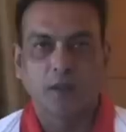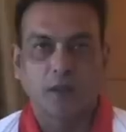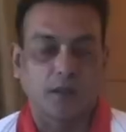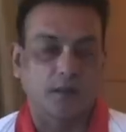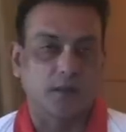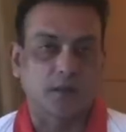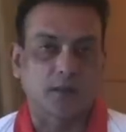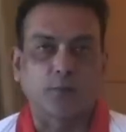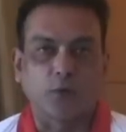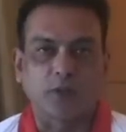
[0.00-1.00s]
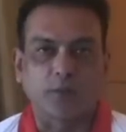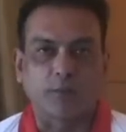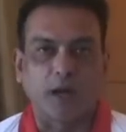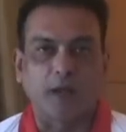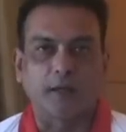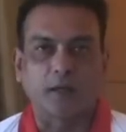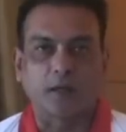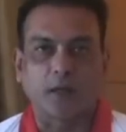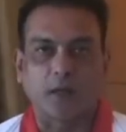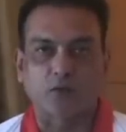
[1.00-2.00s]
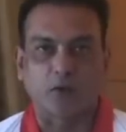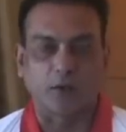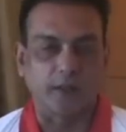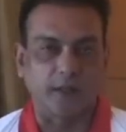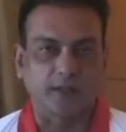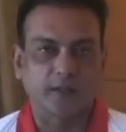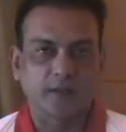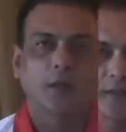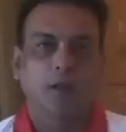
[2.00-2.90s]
And this is supported by Castrol Index.